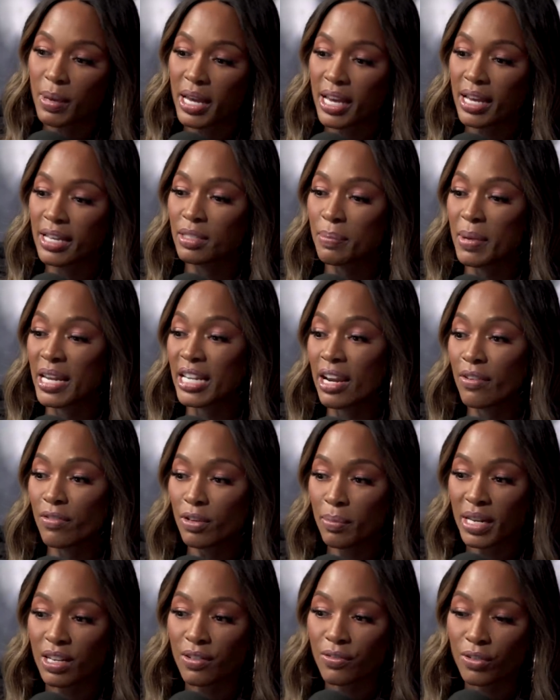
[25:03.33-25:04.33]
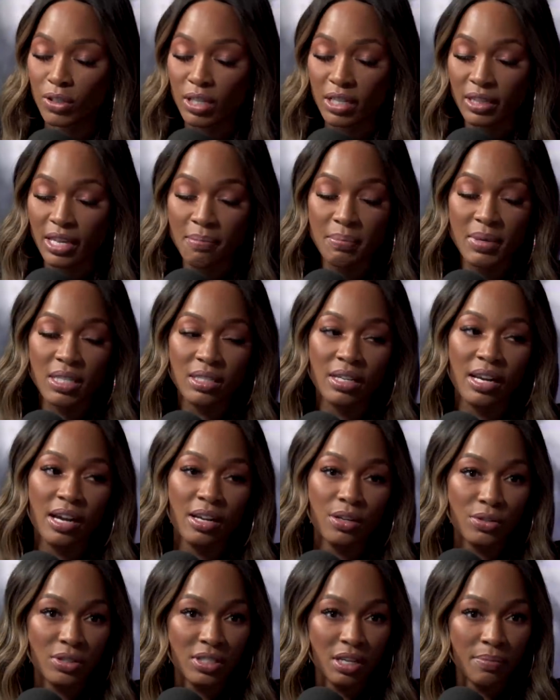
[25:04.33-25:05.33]
has made everybody feel like they're missing
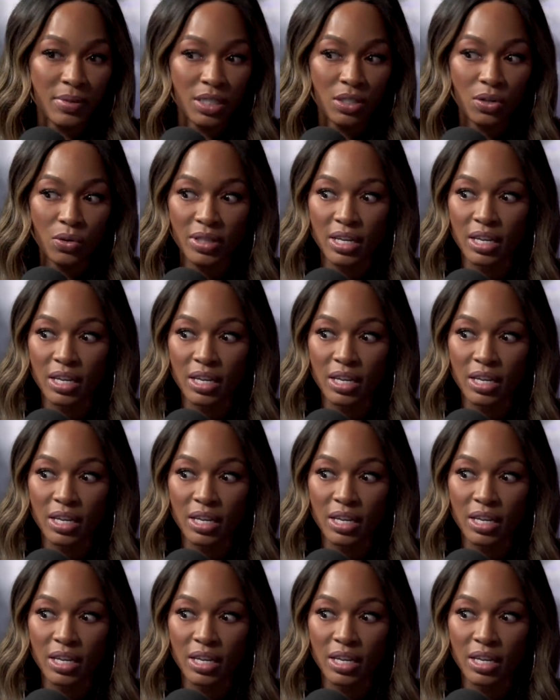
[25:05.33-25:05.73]
out on something, or right.